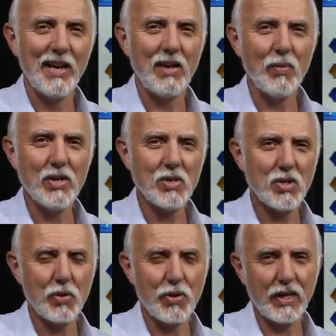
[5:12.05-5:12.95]
and we just
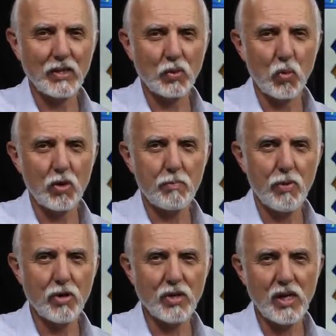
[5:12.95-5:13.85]
don't think it's worth
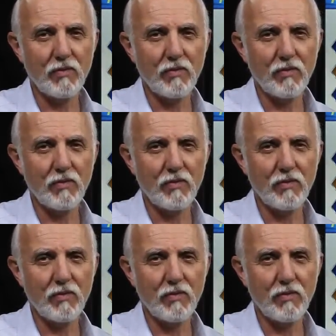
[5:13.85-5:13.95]
pushing,